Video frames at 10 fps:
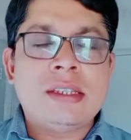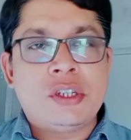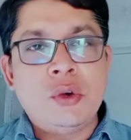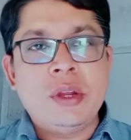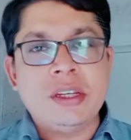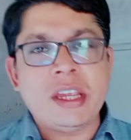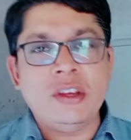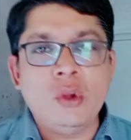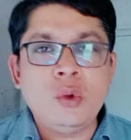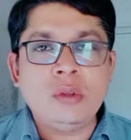Student,
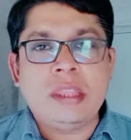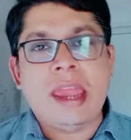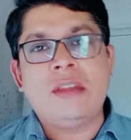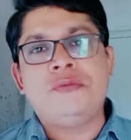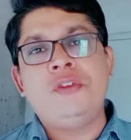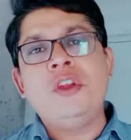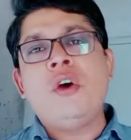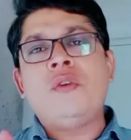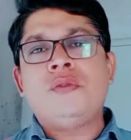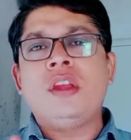I know that
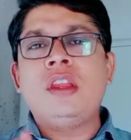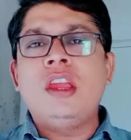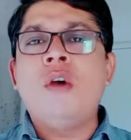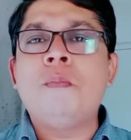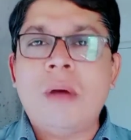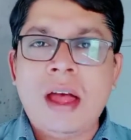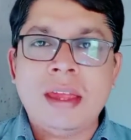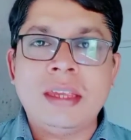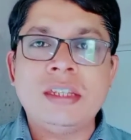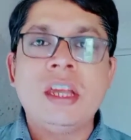few of in your
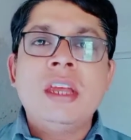mind